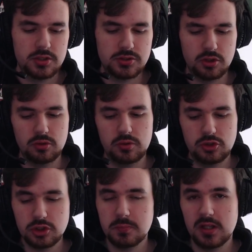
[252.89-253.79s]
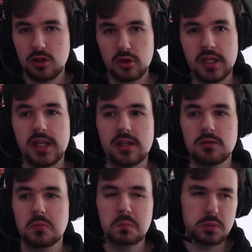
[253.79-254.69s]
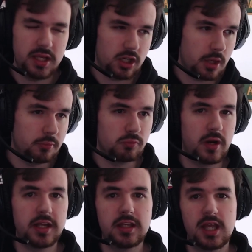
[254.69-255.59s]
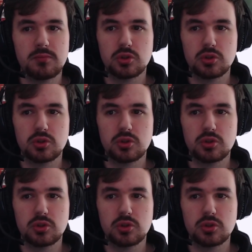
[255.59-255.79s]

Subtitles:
So just by logging in, playing a couple ranked games,